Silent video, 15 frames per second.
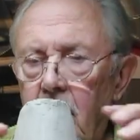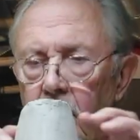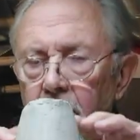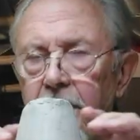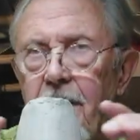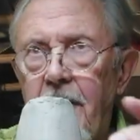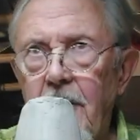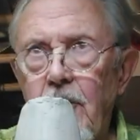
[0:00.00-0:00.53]

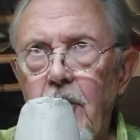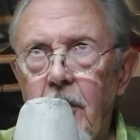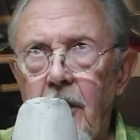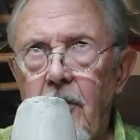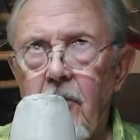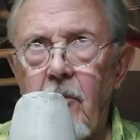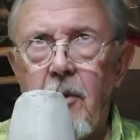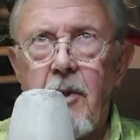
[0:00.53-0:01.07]
finishing
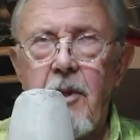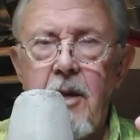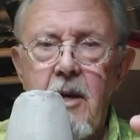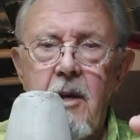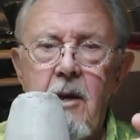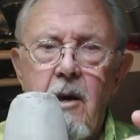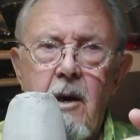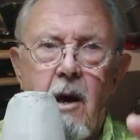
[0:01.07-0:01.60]
it with
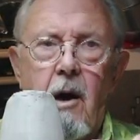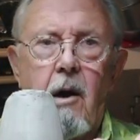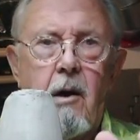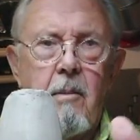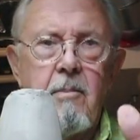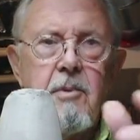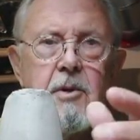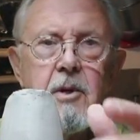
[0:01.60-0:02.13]
the
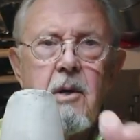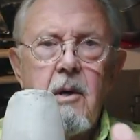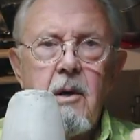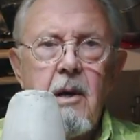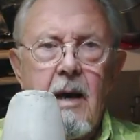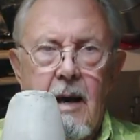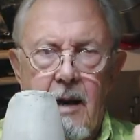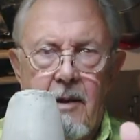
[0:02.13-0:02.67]
arms
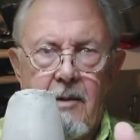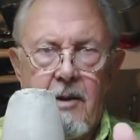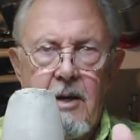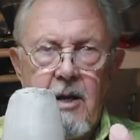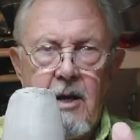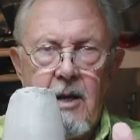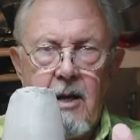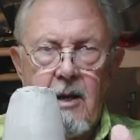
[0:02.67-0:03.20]
and
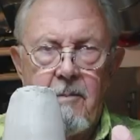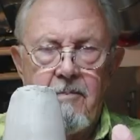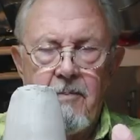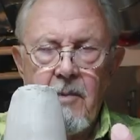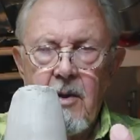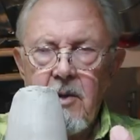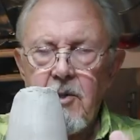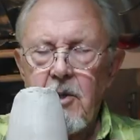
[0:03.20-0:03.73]
the
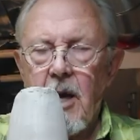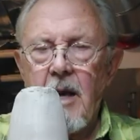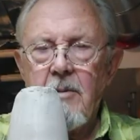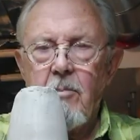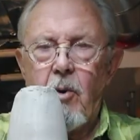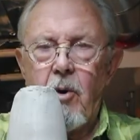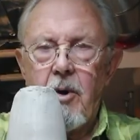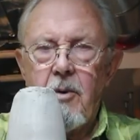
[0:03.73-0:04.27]

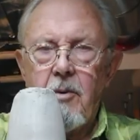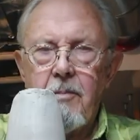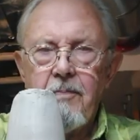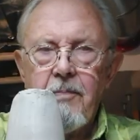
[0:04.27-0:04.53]
signboard.